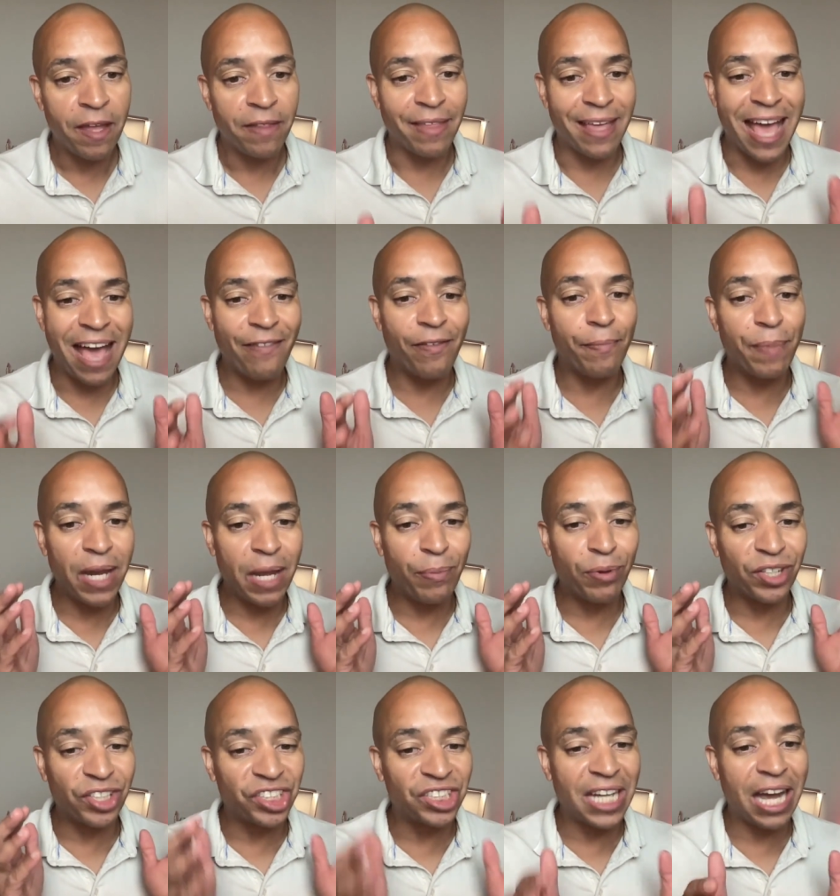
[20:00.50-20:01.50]
they haven't been able
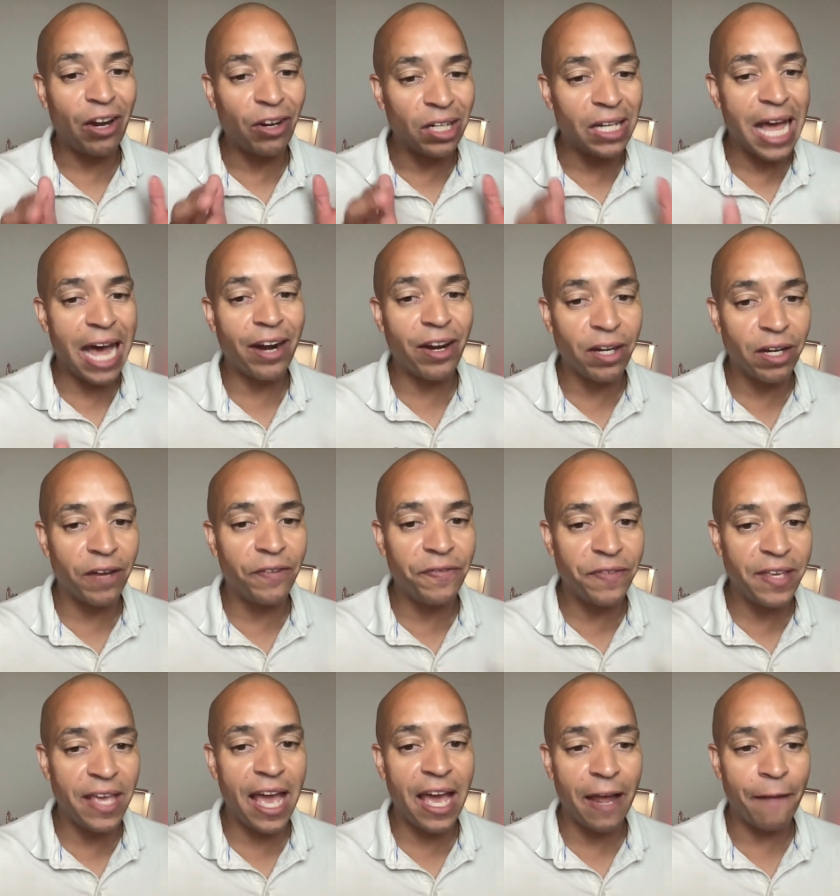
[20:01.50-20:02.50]
to shout loud enough
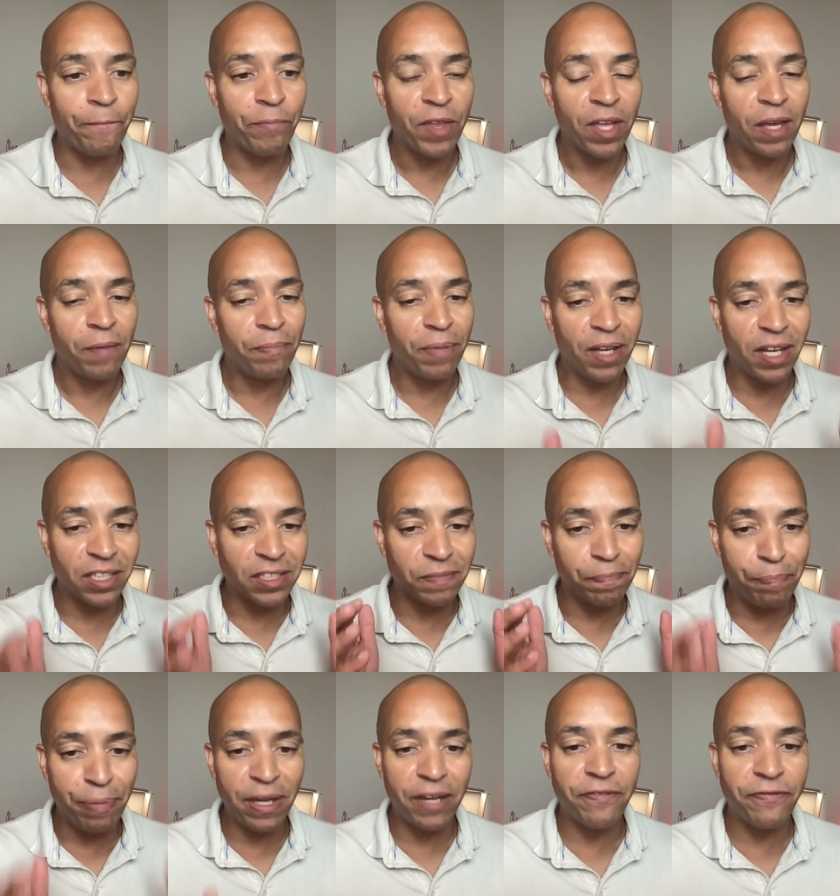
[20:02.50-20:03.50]
yet because
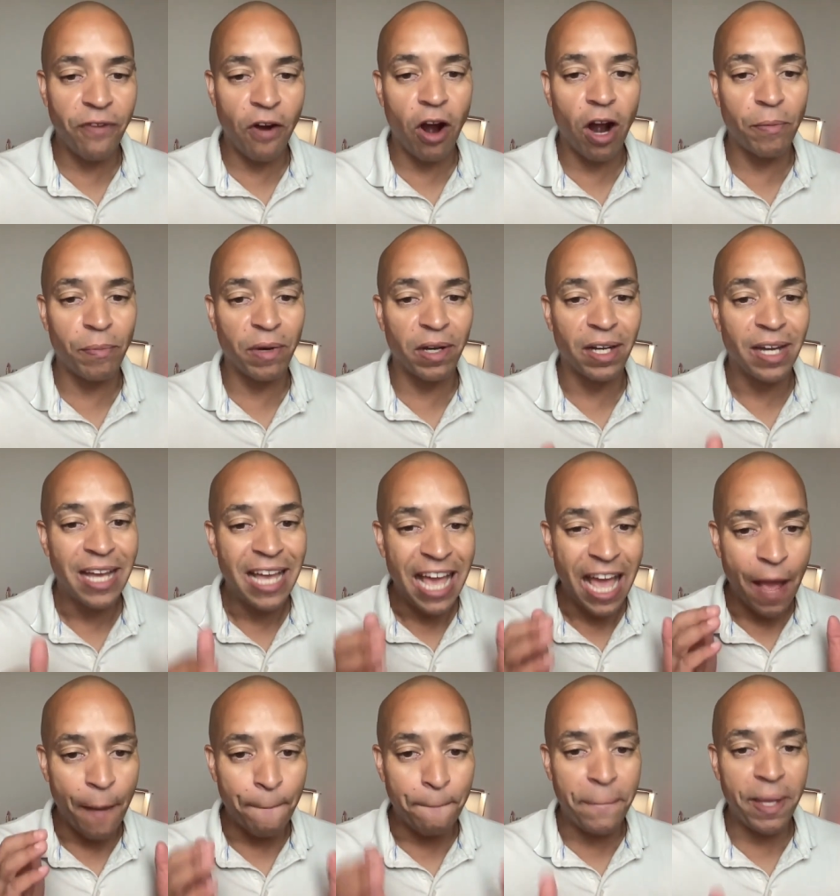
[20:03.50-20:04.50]
big pharma
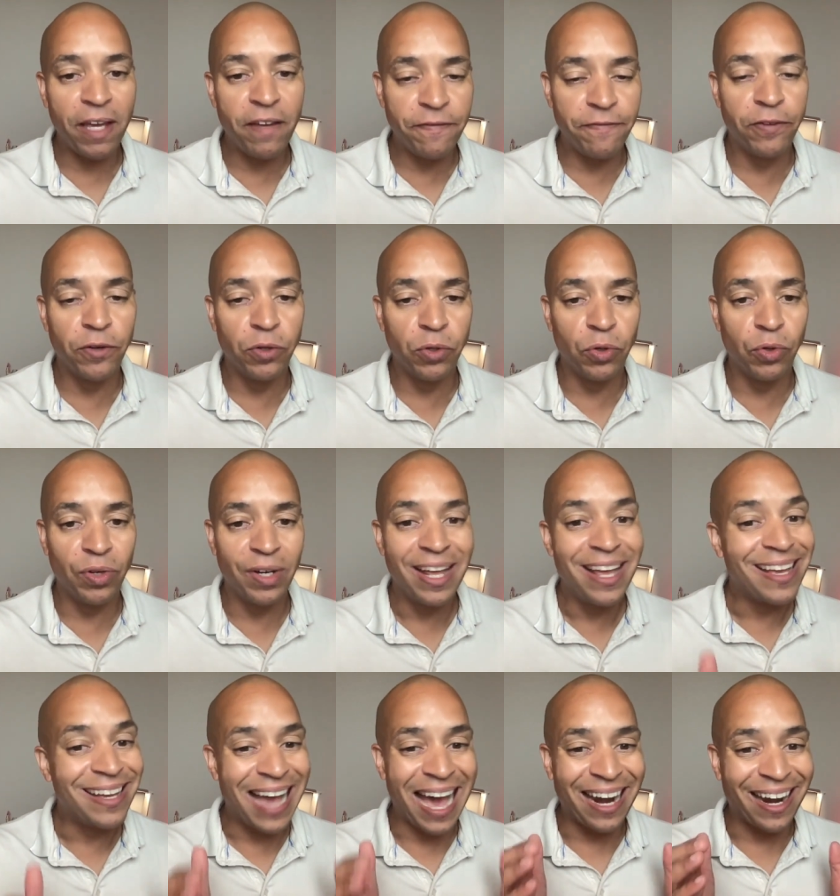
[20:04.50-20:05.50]
and big food
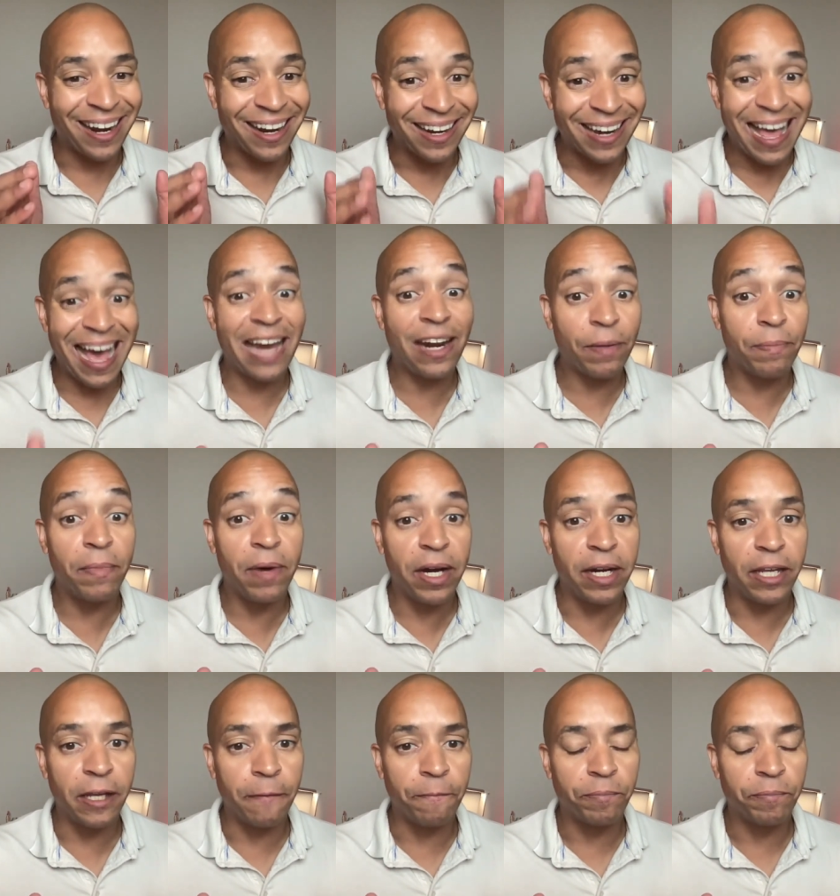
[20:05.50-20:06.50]
got a lot of
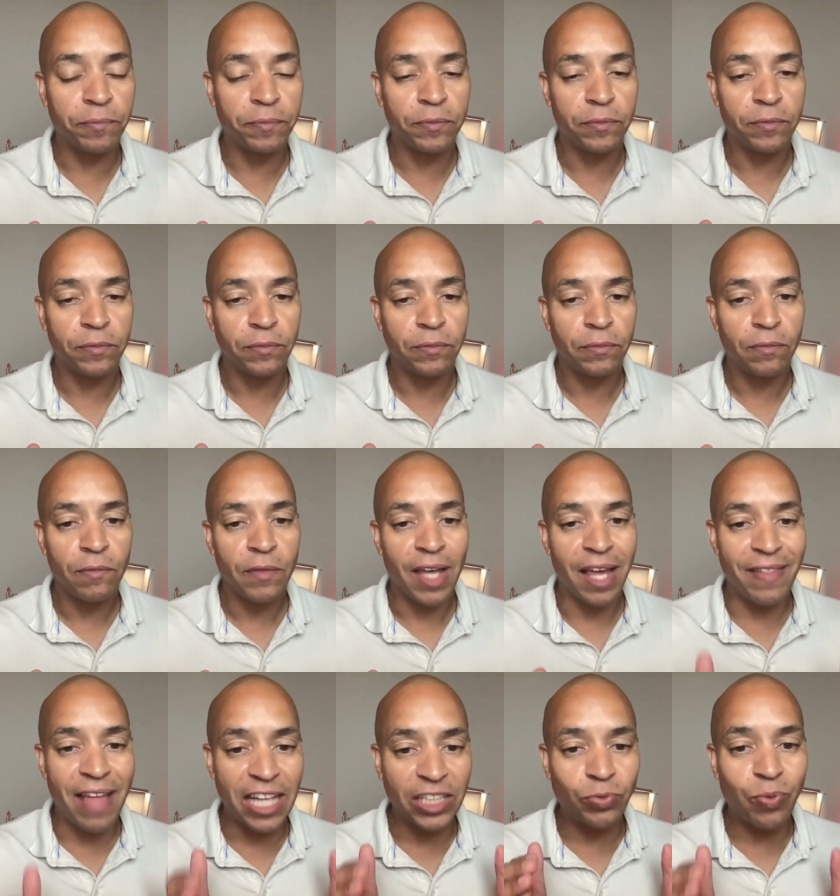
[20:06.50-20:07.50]
money
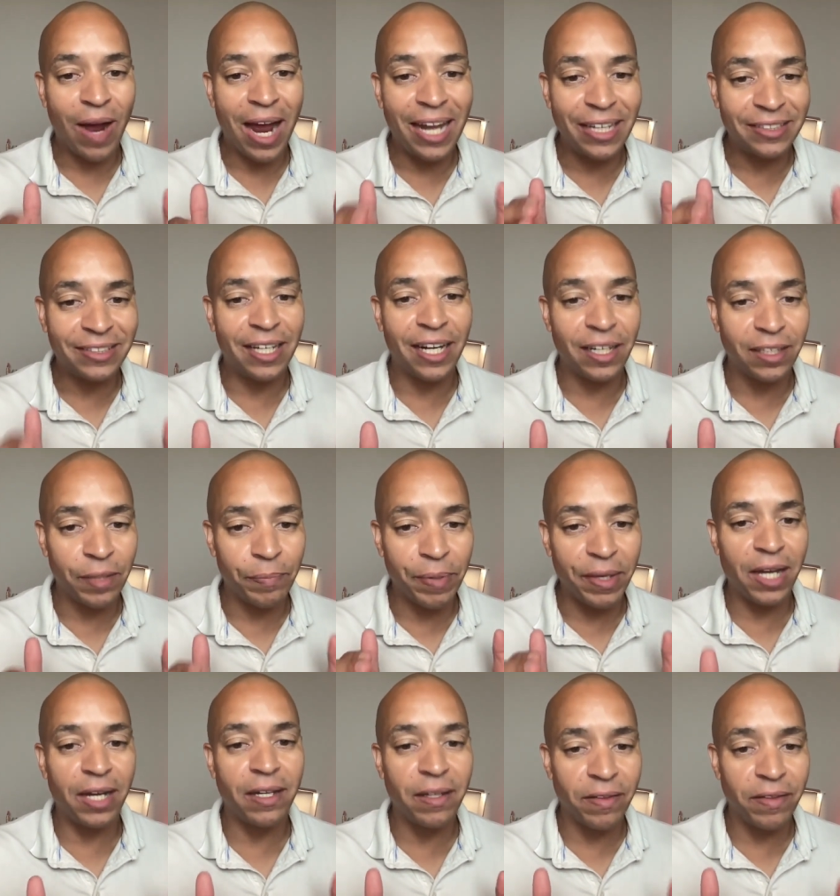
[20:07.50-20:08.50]
and that's why I said at the
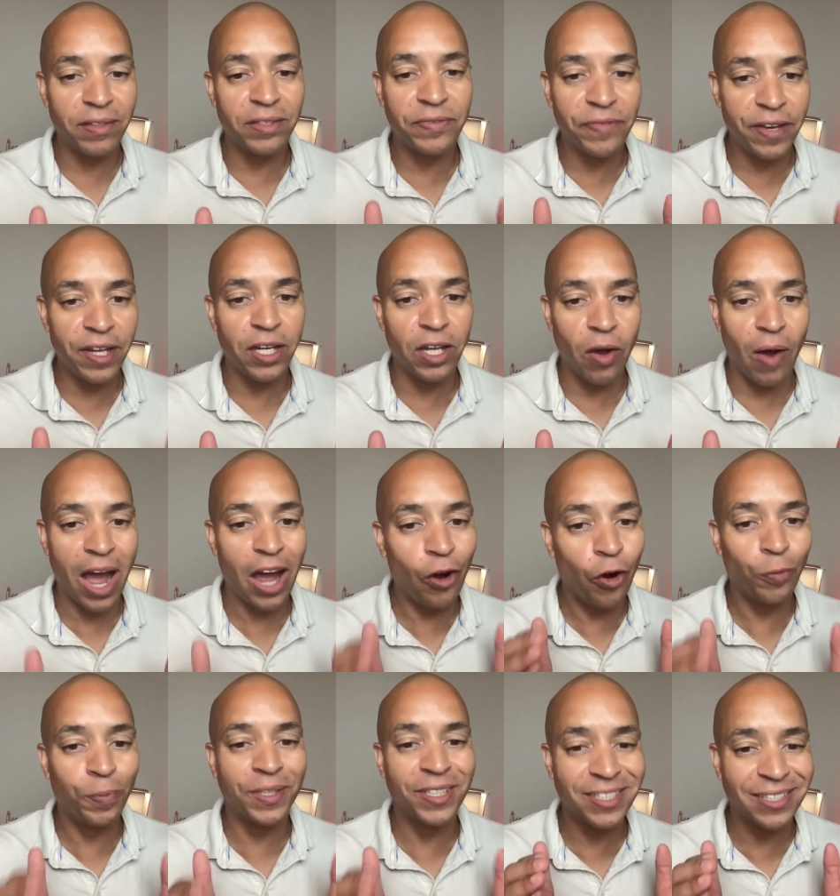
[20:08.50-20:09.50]
beginning of this video, I
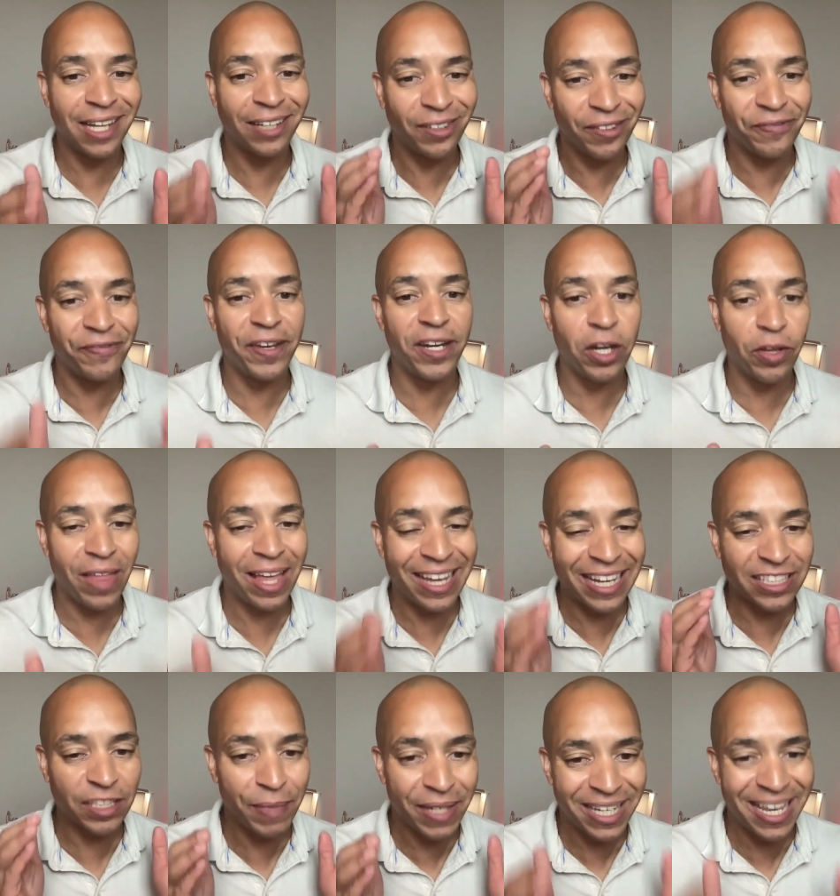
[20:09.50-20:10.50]
hope this is not the video that
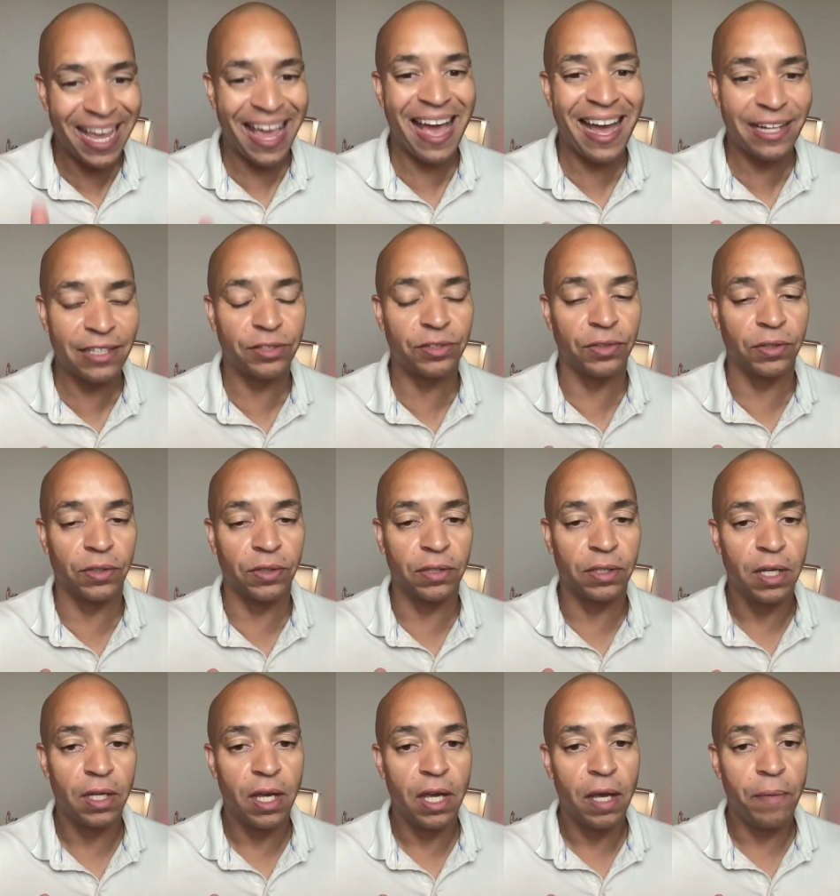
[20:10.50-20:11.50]
gets me canceled
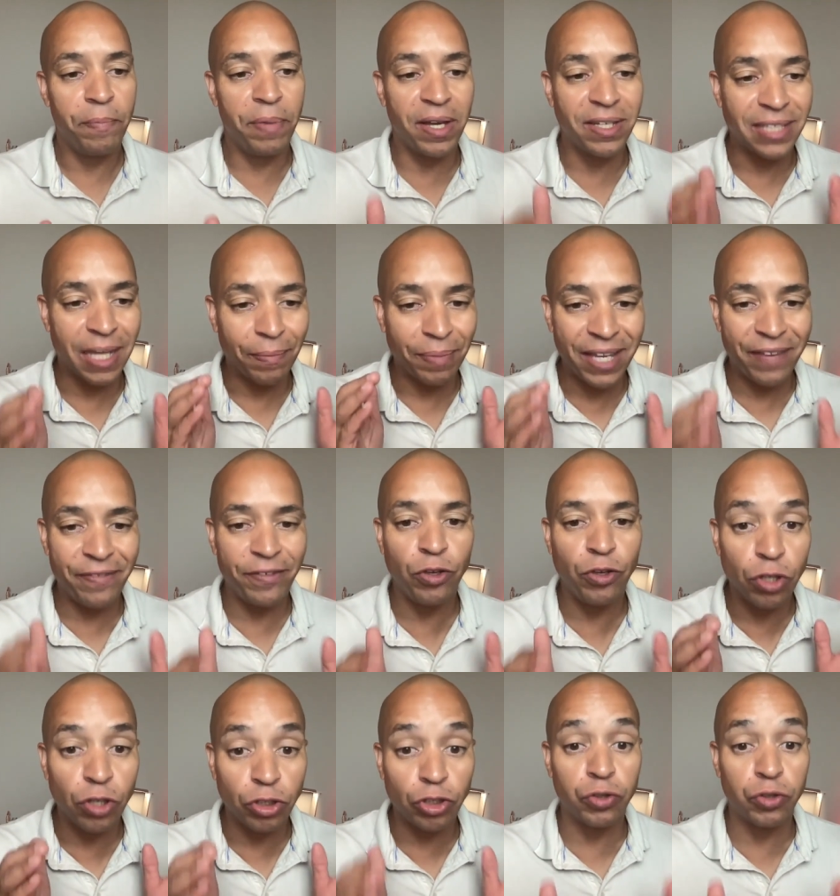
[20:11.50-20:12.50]
because I'm giving you
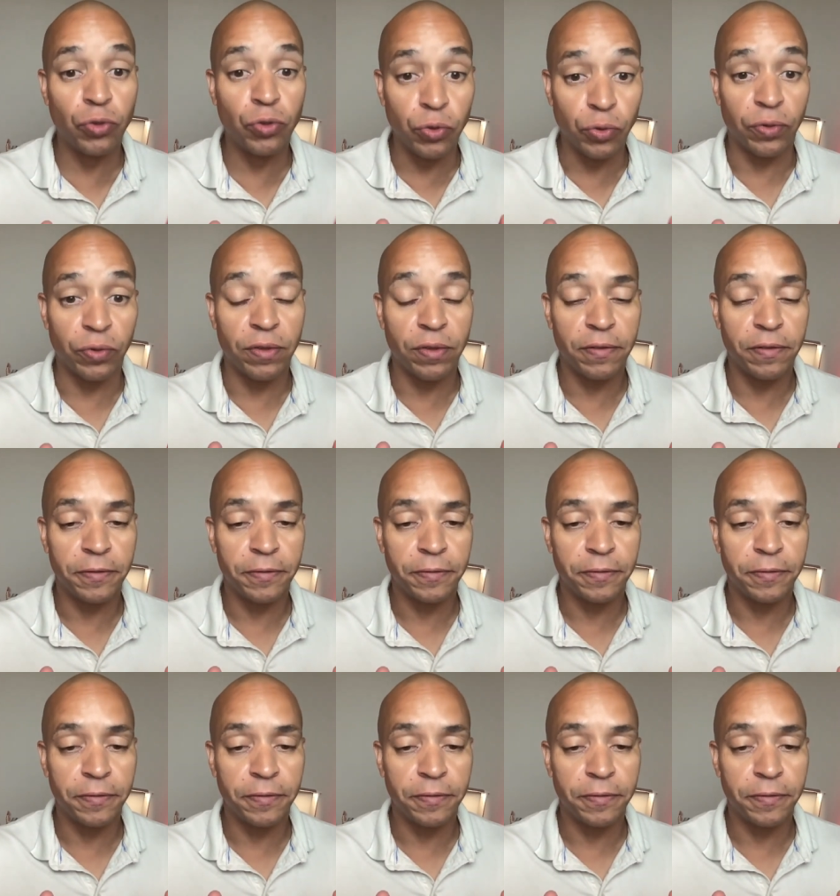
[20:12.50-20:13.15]
the truth.